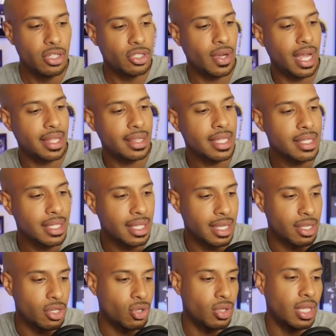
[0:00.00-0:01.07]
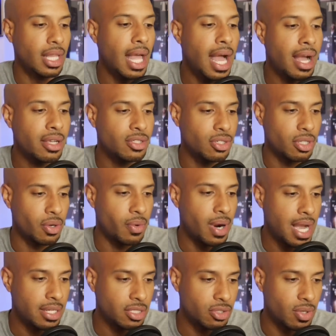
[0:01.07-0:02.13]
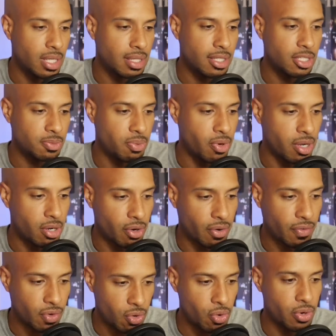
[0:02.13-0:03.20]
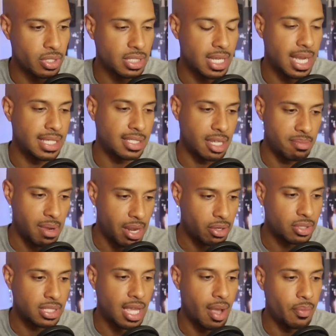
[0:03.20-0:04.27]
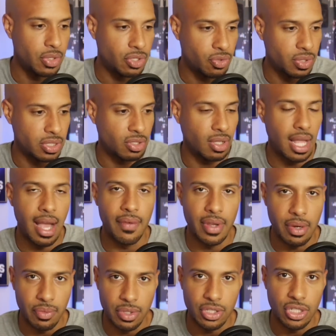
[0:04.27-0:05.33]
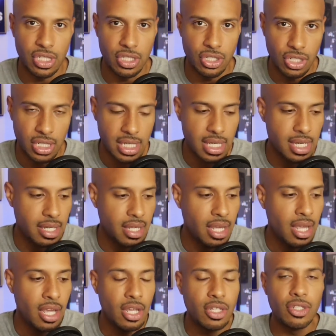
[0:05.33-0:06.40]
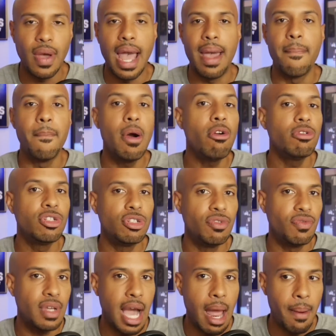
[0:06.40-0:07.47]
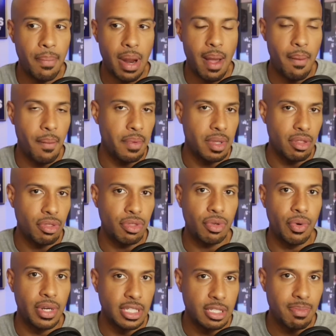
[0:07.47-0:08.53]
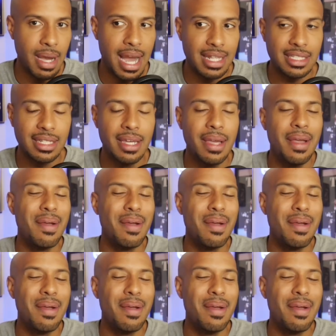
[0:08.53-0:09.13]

So I think that like your locks on the roster at this point are of course guys like Michael Thomas, Chris Olave, Rashid Shaheed. So at most you've got probably three spots,